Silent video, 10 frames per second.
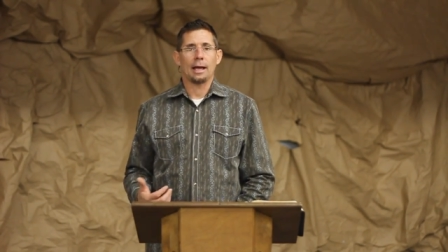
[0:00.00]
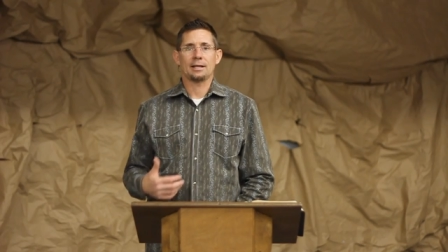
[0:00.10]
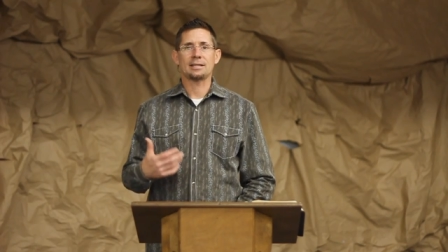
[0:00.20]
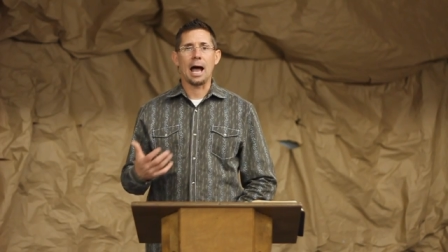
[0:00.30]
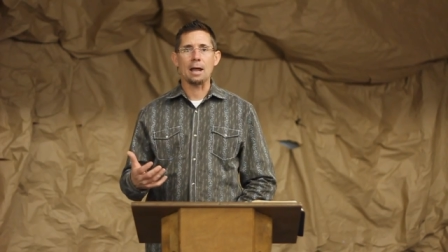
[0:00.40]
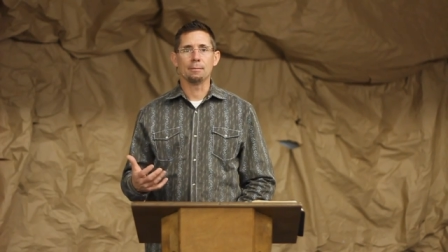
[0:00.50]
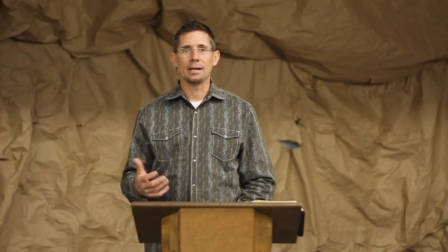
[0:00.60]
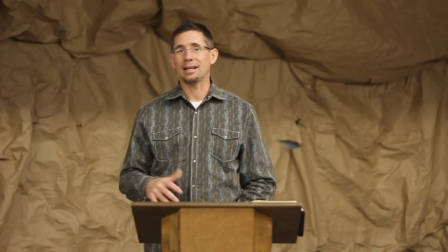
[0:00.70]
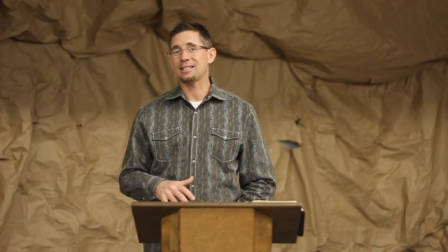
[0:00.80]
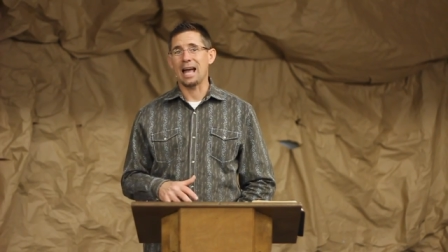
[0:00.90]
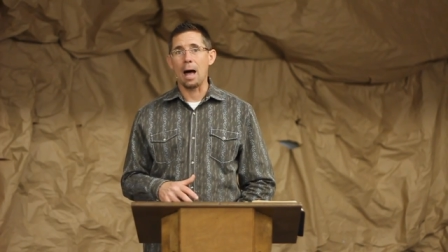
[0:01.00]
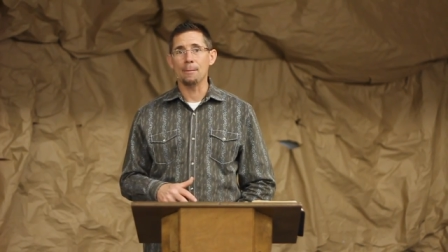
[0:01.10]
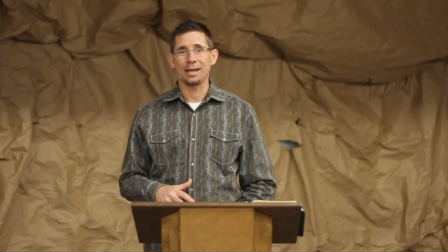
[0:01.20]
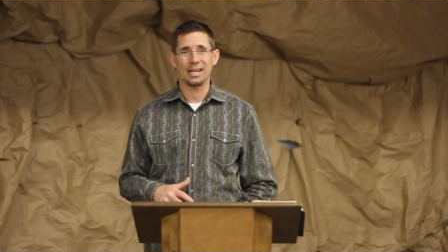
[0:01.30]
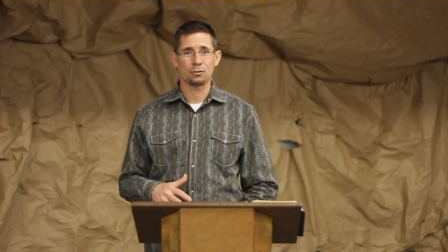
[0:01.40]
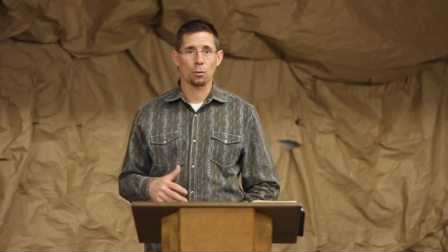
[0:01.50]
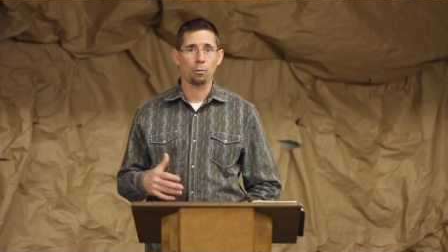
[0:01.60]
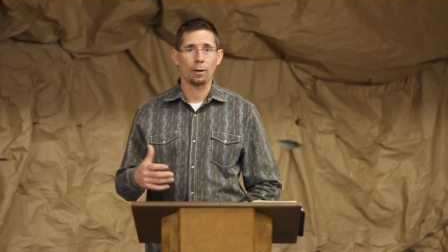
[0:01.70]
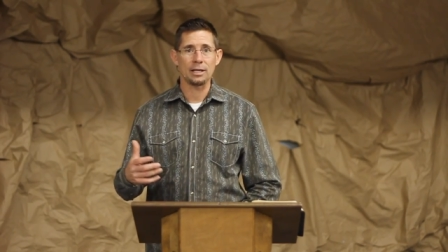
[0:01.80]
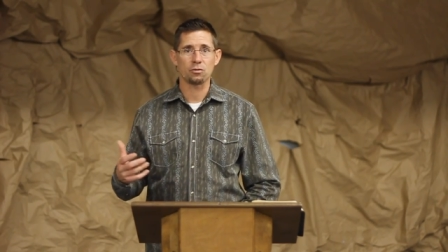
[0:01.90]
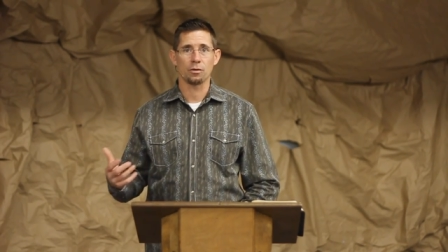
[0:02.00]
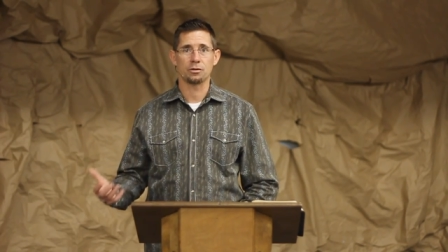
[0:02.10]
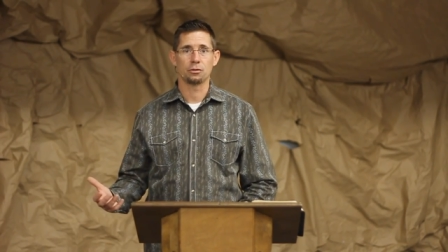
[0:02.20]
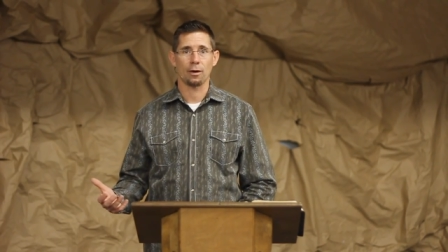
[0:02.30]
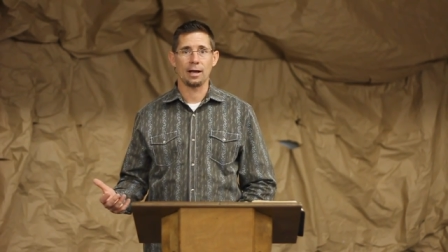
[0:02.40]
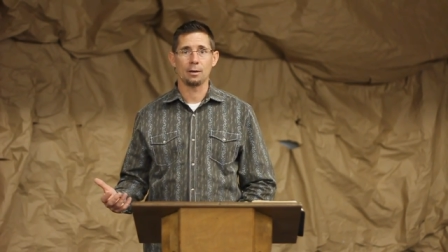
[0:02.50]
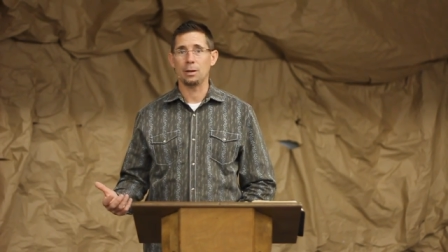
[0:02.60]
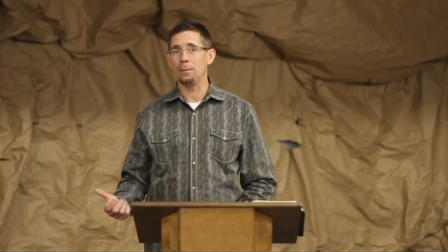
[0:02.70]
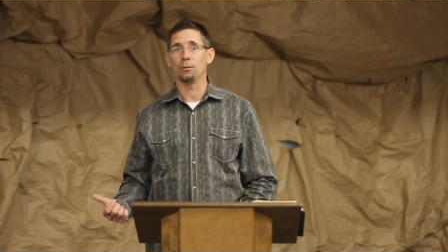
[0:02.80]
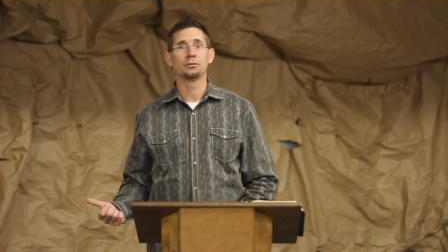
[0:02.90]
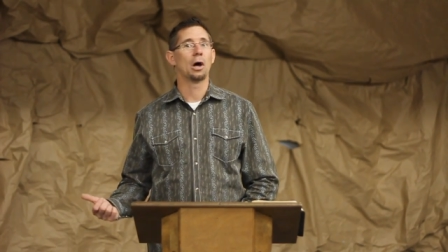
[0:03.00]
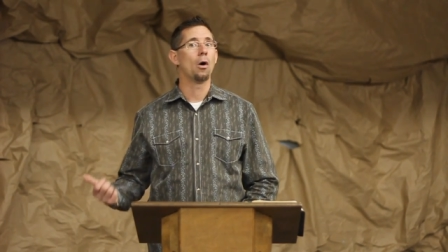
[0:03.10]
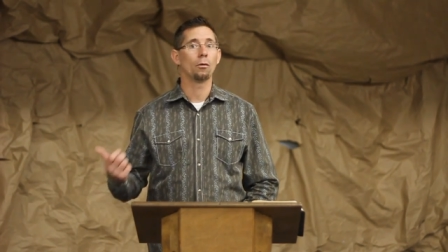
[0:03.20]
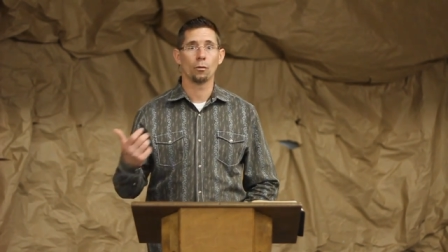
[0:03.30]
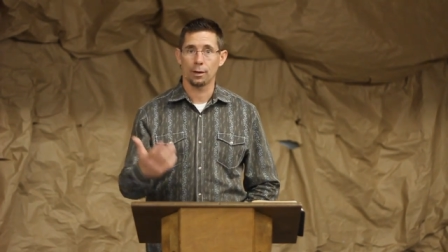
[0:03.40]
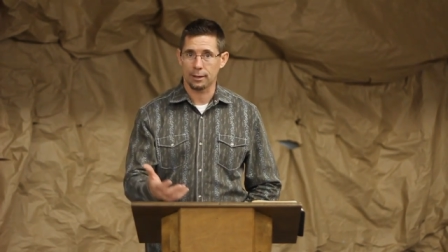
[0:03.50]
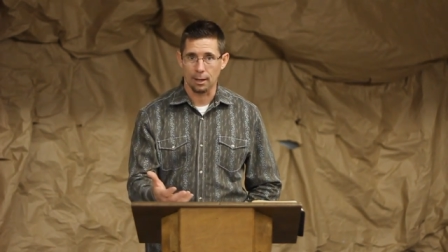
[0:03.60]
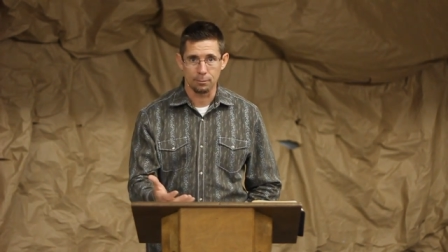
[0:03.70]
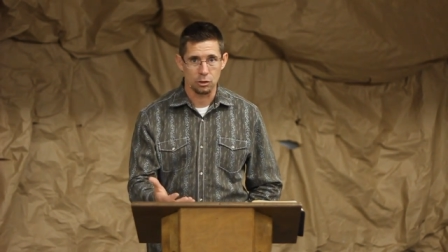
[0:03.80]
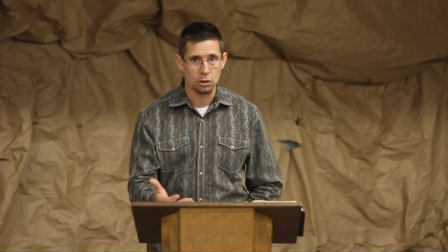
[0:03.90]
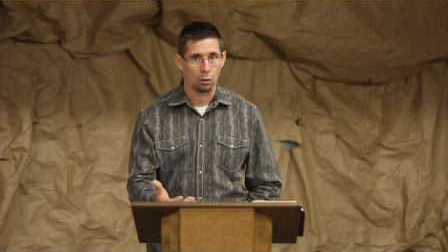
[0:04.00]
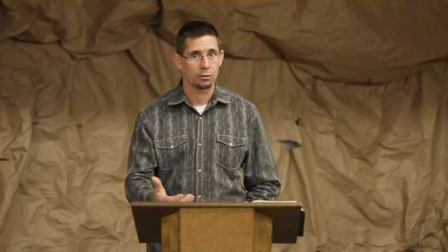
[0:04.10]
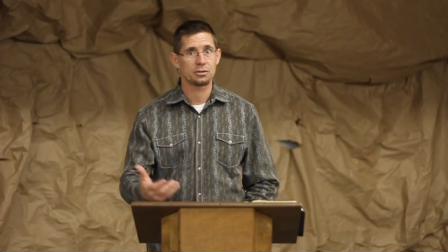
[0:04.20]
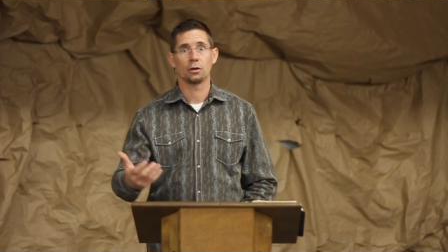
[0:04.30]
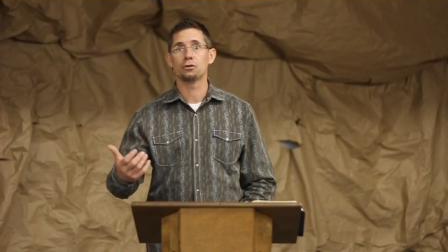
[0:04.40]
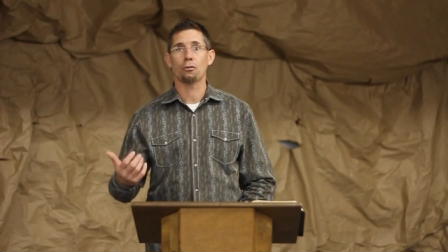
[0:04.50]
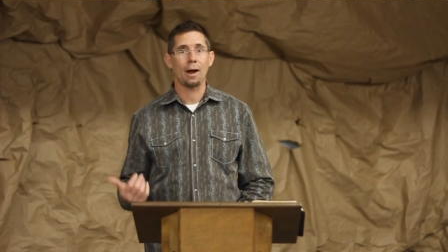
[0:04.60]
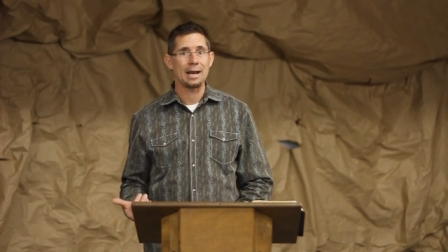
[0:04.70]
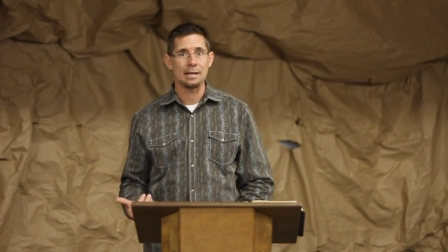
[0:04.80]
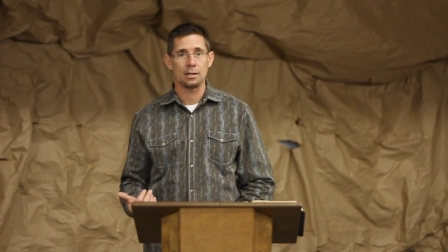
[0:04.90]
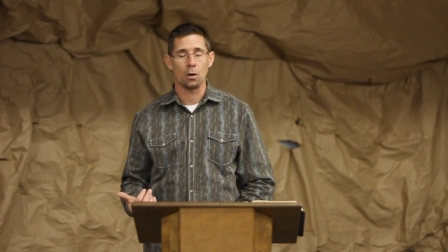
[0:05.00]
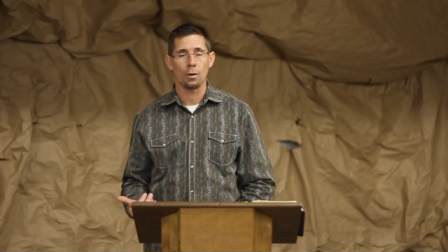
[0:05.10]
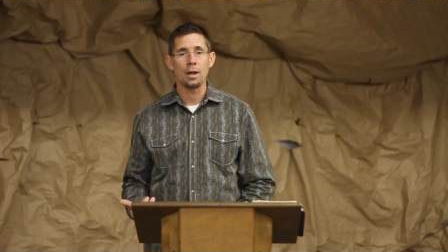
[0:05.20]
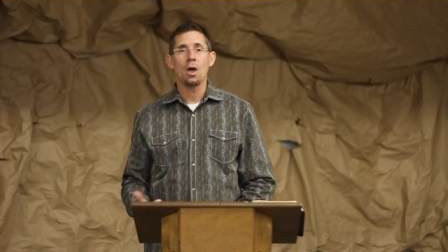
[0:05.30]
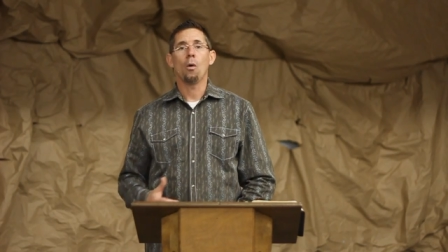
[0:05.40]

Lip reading: Excitement. Excitement gets replaced with dread. People don't want to come to church. They're dreading going.